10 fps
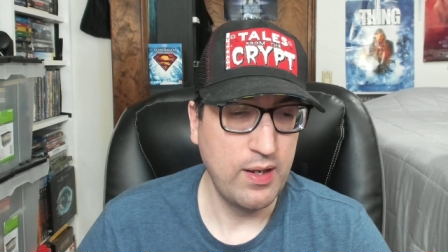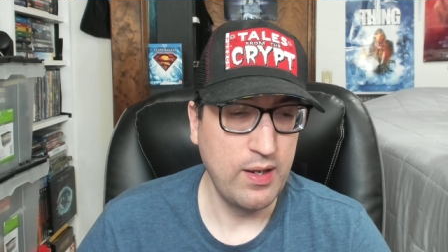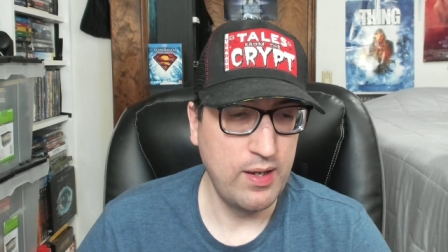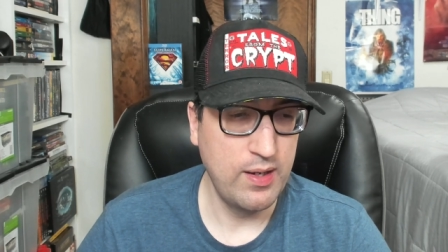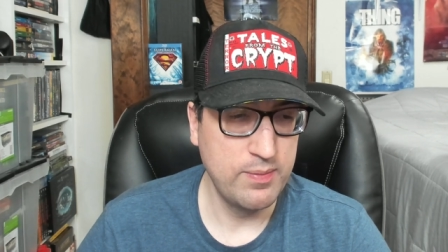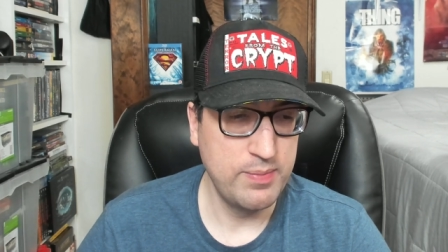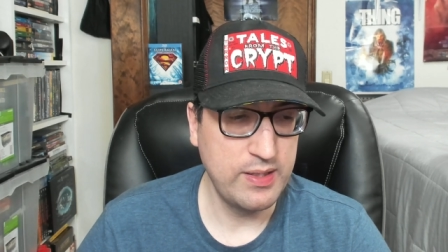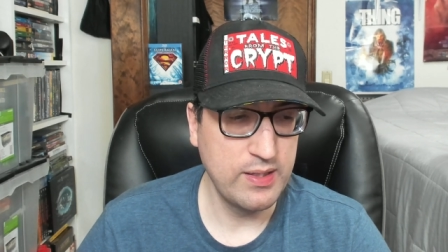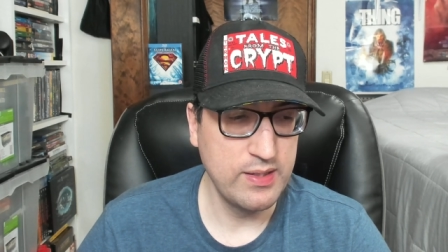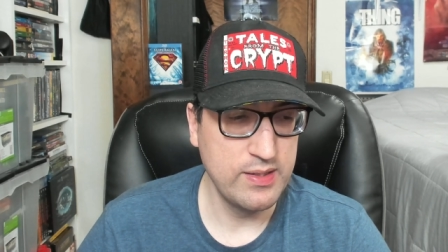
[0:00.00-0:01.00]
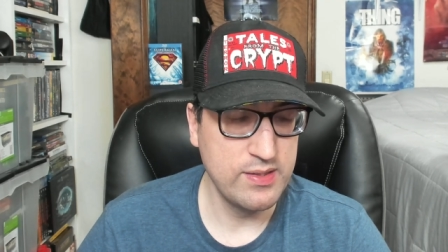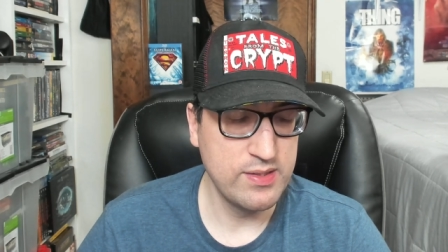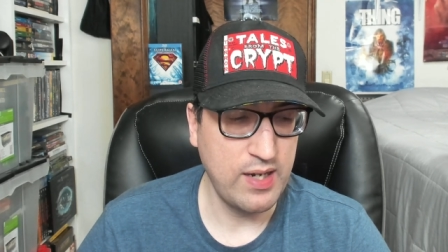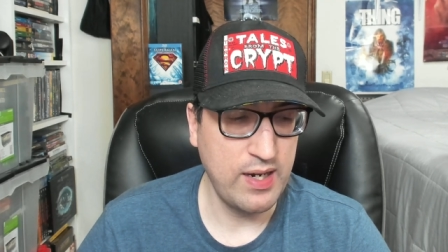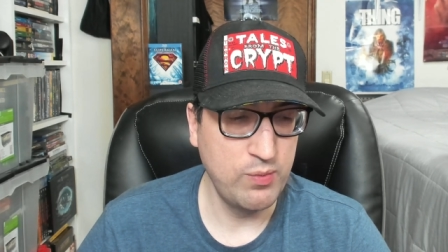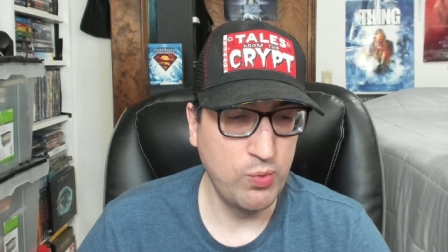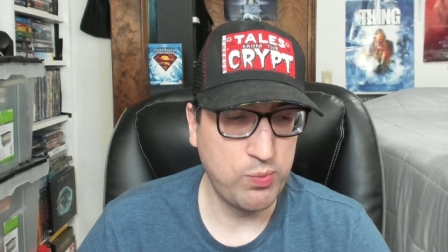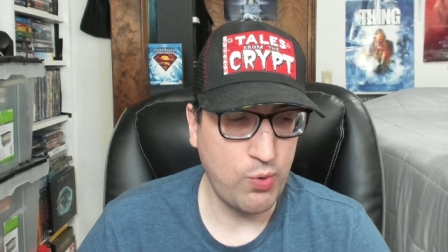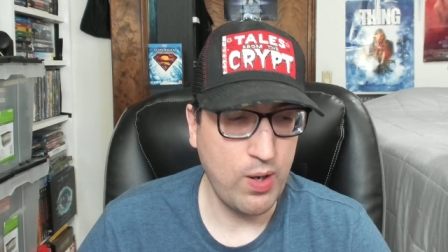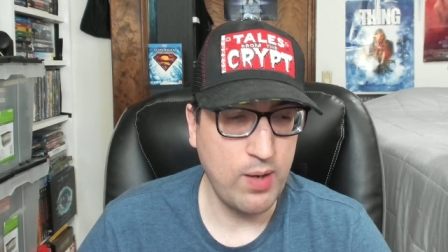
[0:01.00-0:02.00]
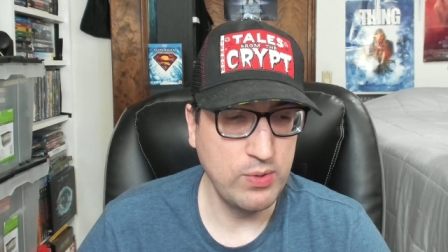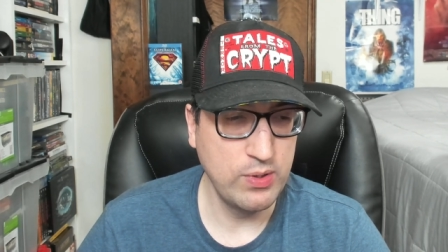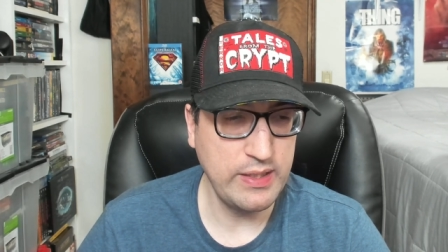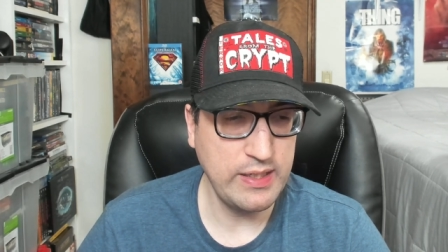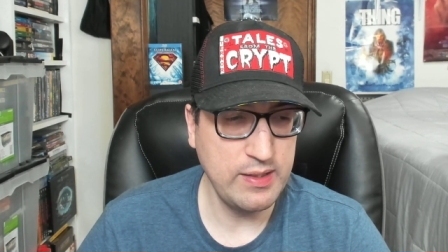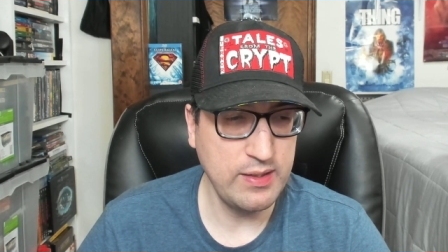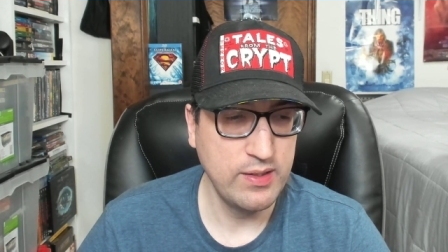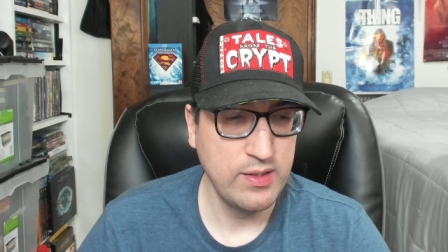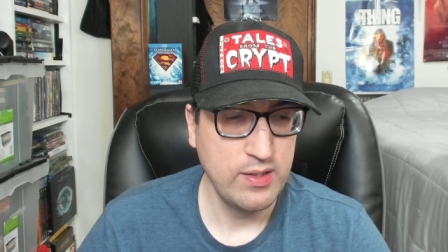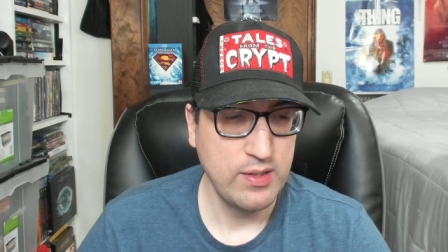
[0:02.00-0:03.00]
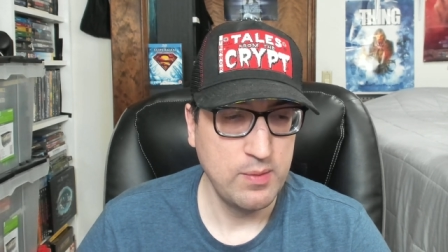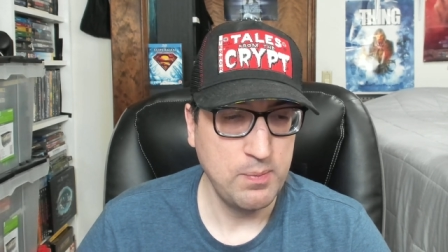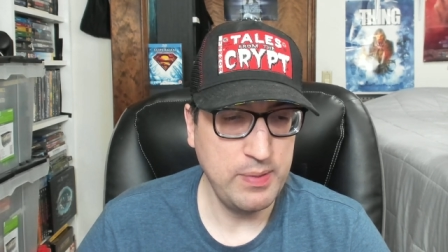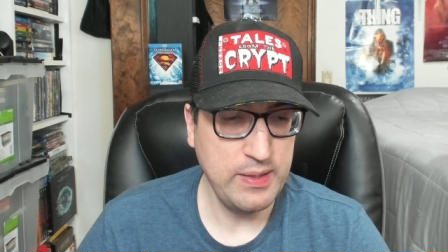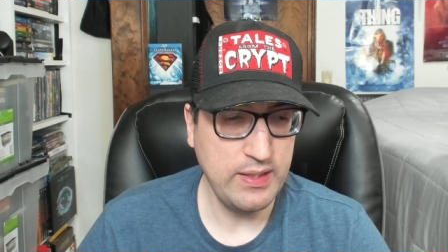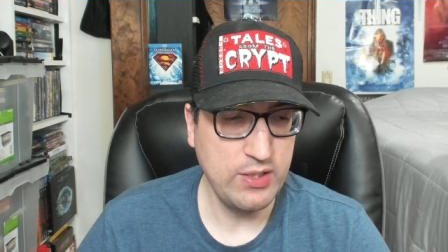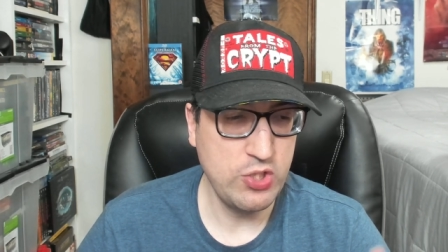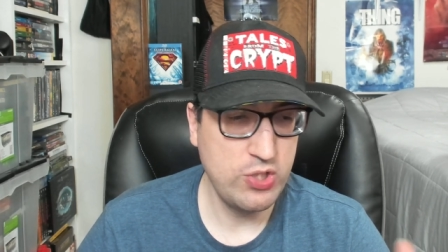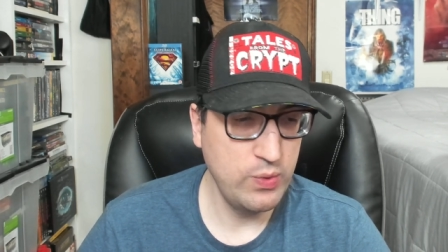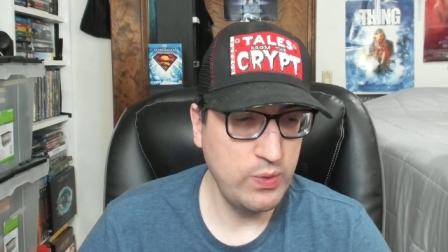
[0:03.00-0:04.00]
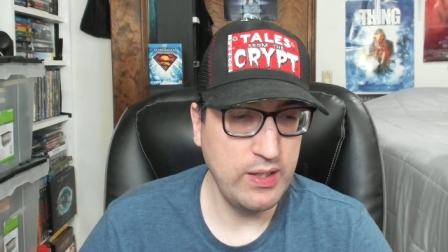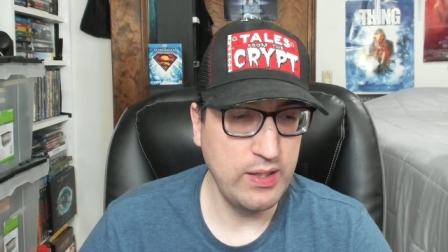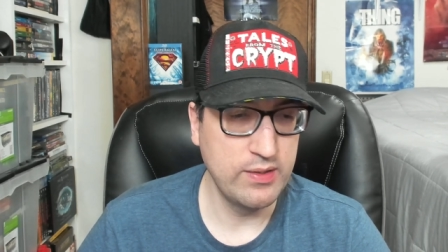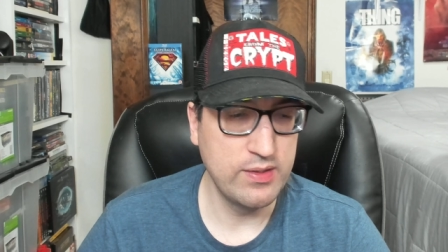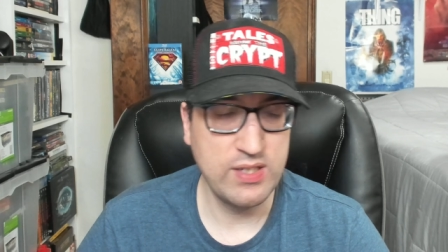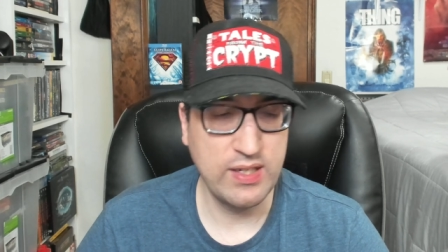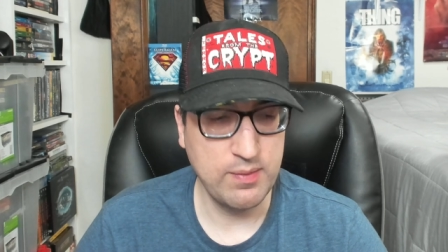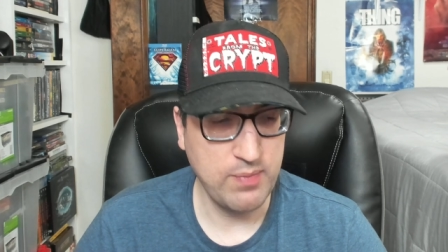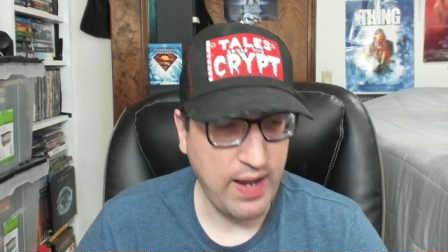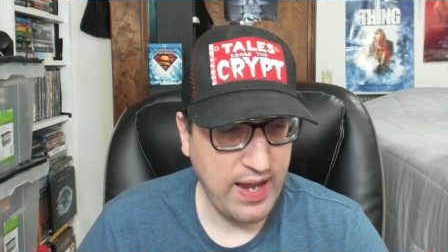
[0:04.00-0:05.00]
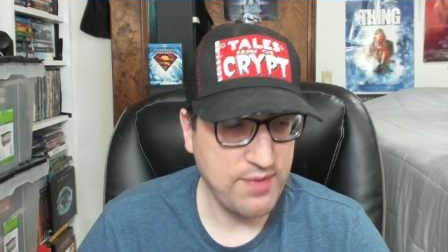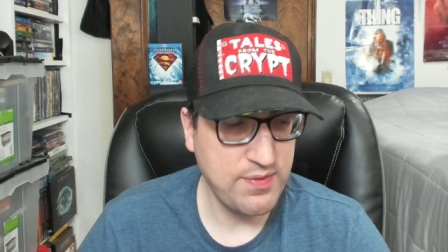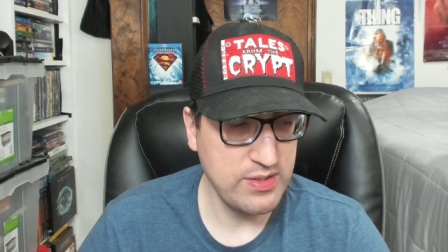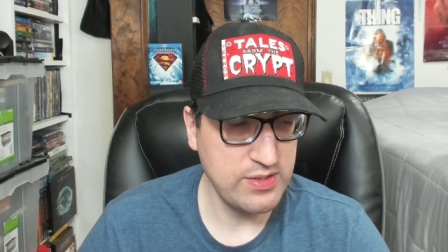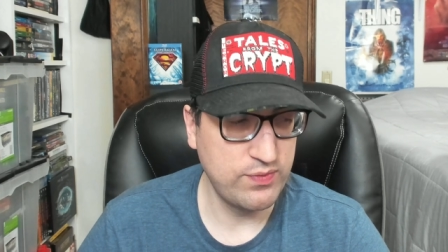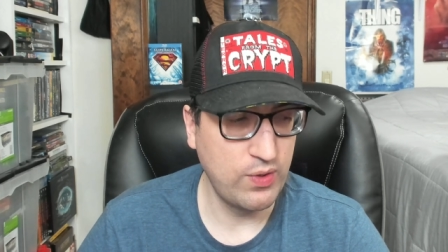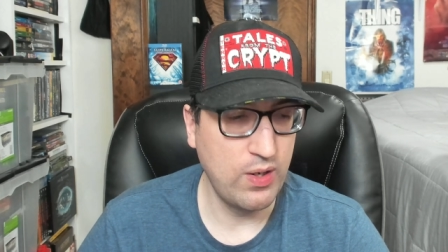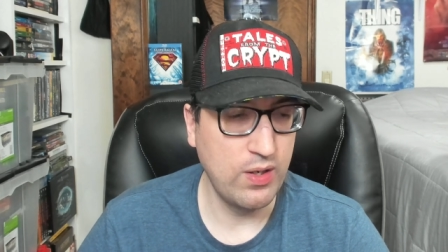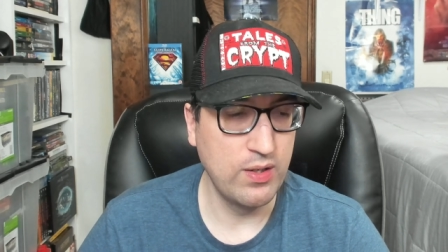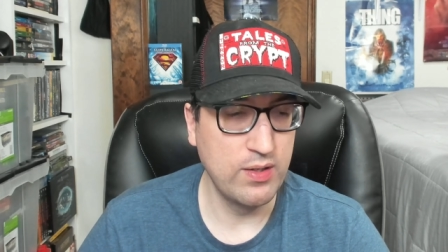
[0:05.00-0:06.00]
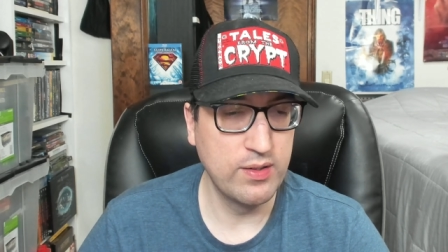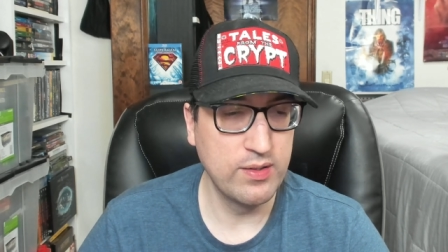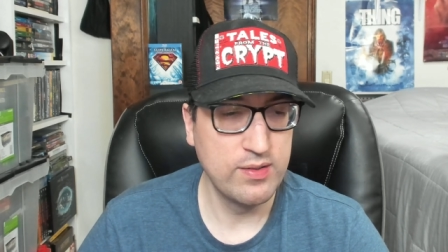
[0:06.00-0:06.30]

because I will probably be shooting the second half of this vlog